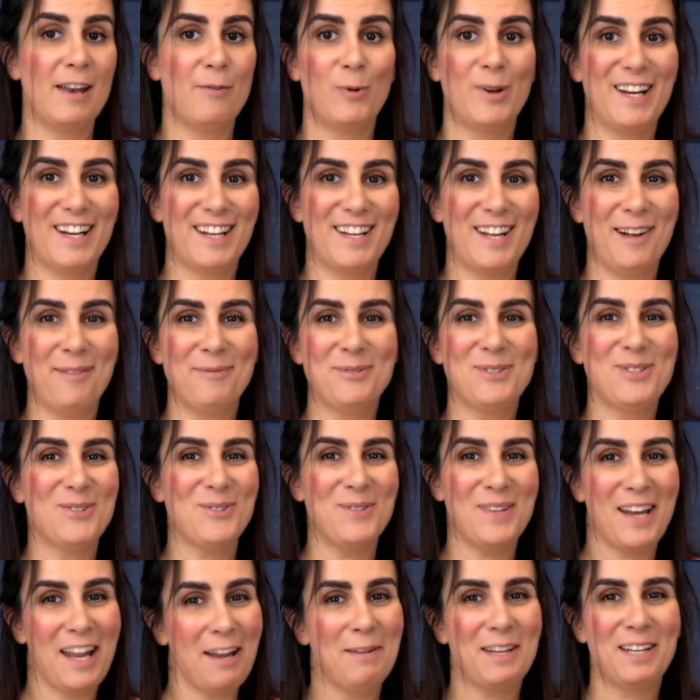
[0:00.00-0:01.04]
when it comes to
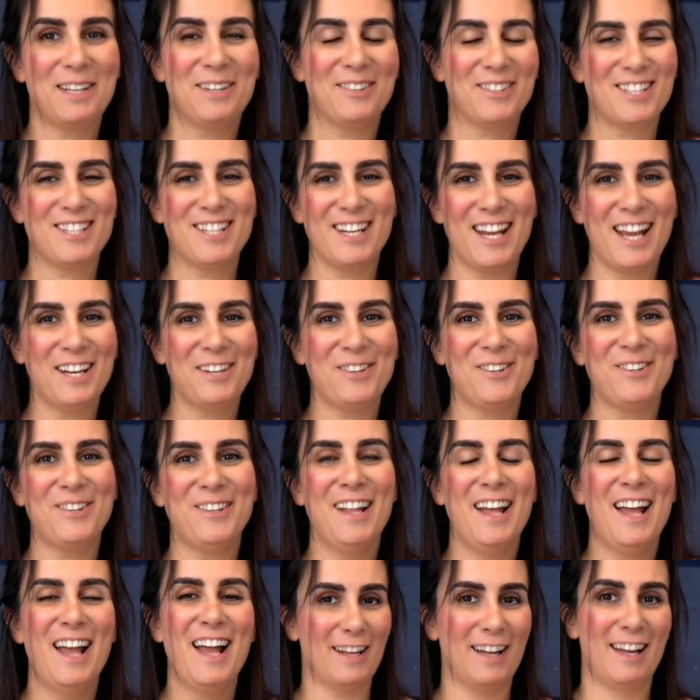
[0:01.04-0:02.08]
naming your
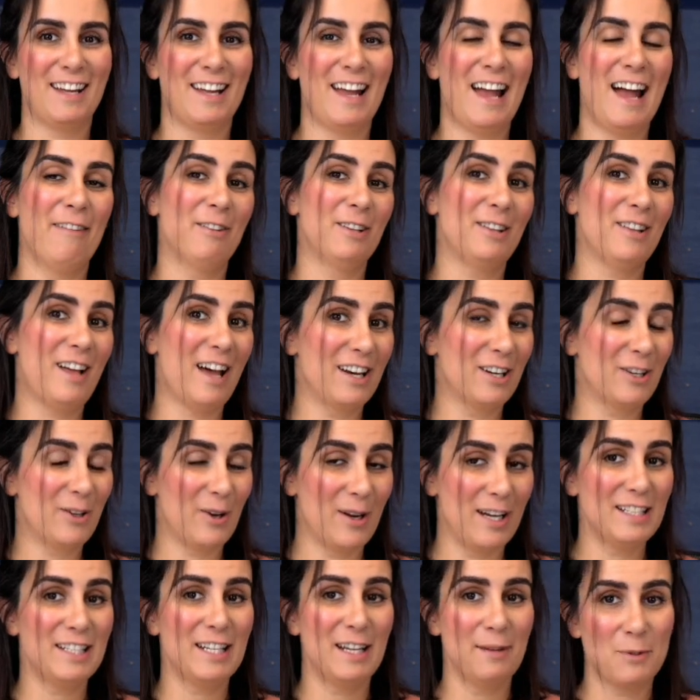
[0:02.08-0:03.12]
channel, I have a lot of
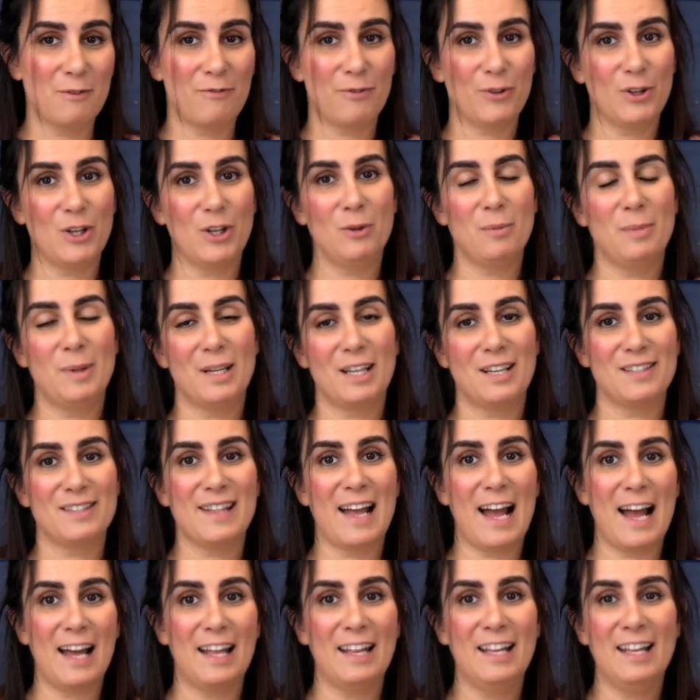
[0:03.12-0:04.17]
great tips for you, because that